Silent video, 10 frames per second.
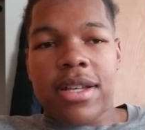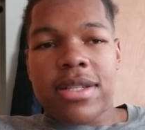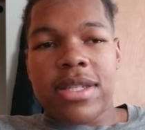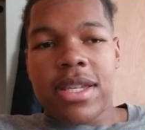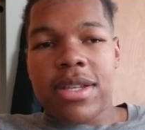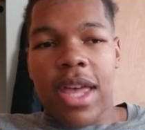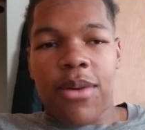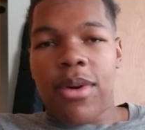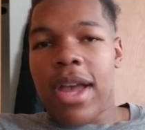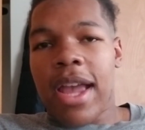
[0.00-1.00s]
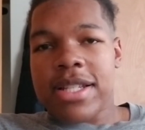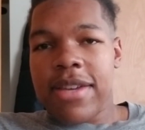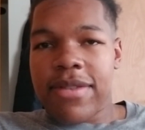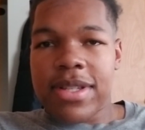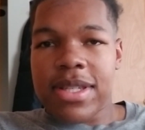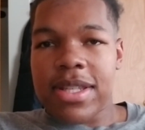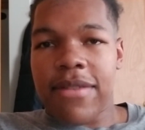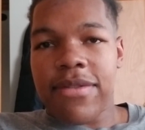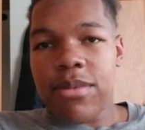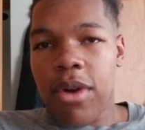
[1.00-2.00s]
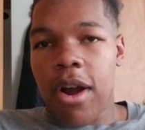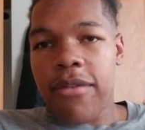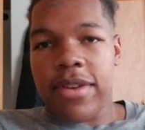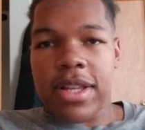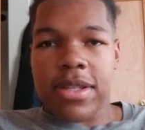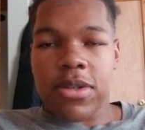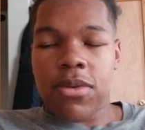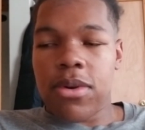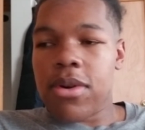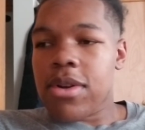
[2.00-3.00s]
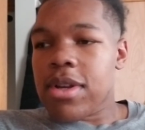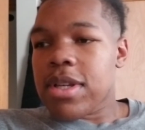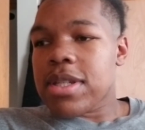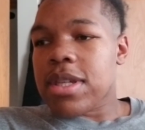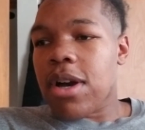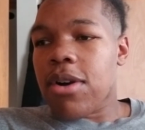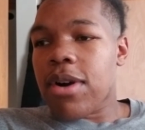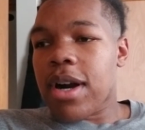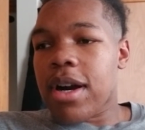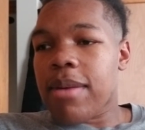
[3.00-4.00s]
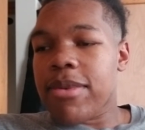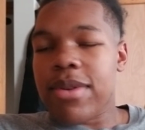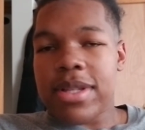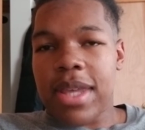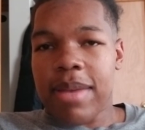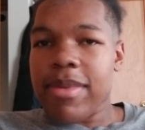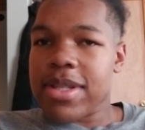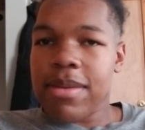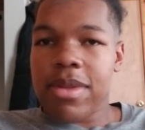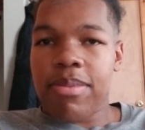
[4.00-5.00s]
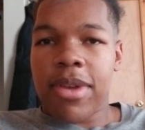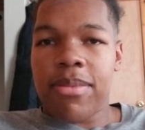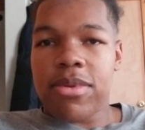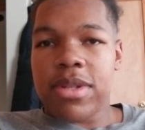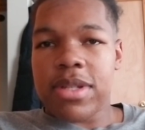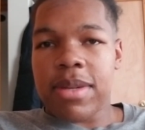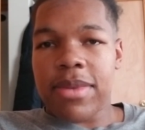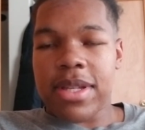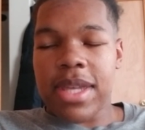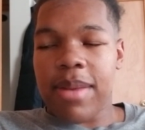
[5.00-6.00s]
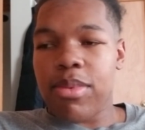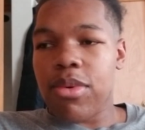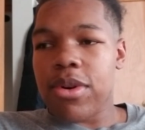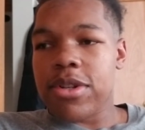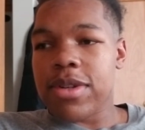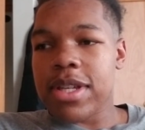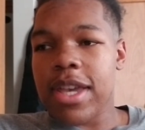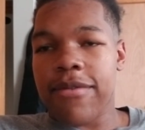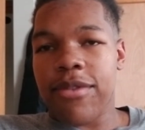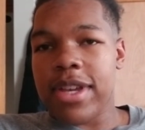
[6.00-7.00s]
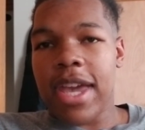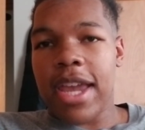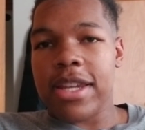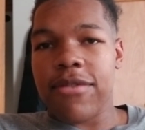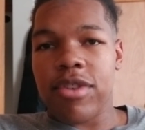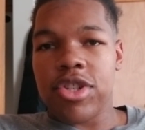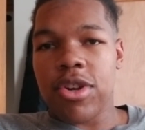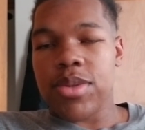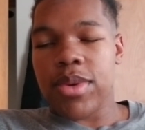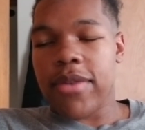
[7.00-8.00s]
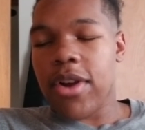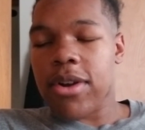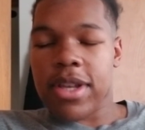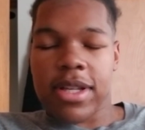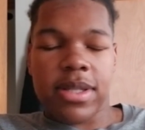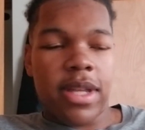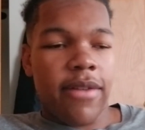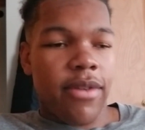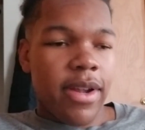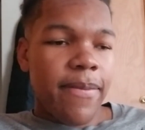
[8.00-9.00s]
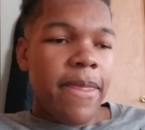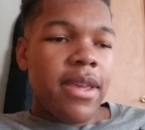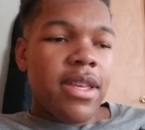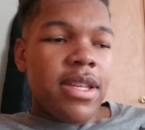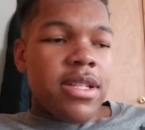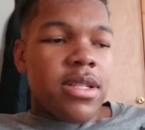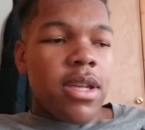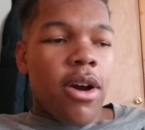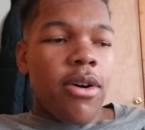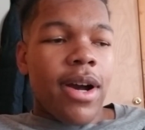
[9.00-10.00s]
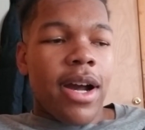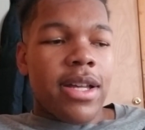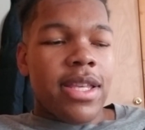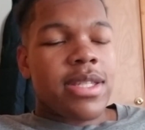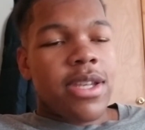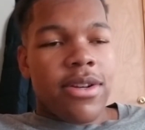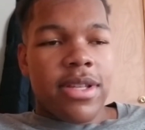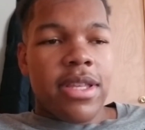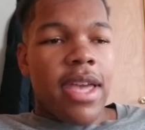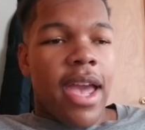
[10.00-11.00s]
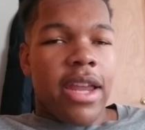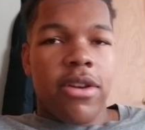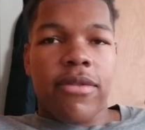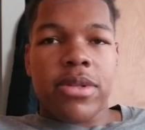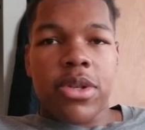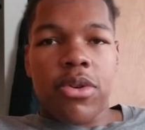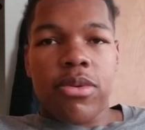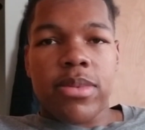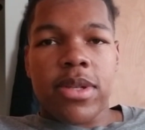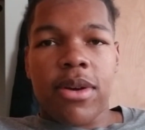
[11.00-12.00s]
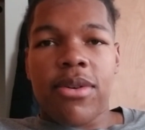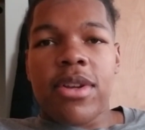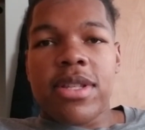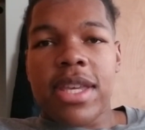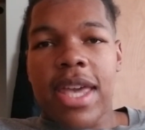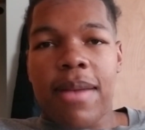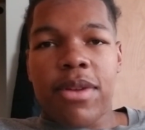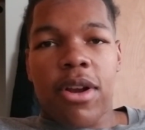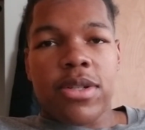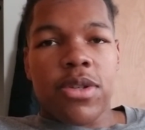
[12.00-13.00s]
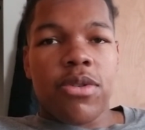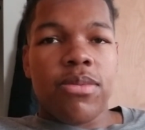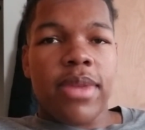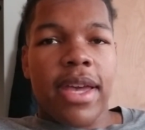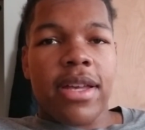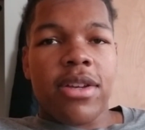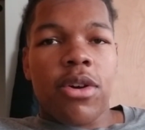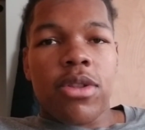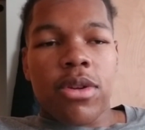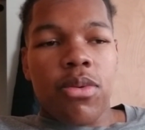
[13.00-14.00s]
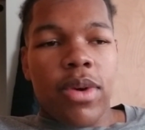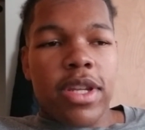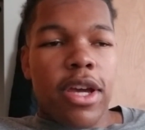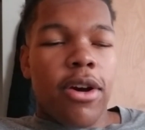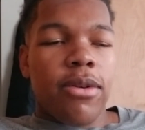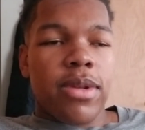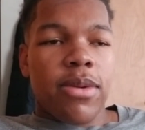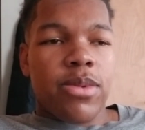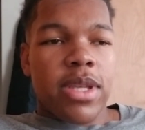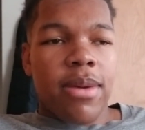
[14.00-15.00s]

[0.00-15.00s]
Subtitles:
see like what activities and stuff were offered at the school. So you could like meet some of the people, some of the exec board, you could get free candy, free shirts, whatever, all that good stuff, right? So this year they had it over Zoom, so they came to our Zoom like little window and was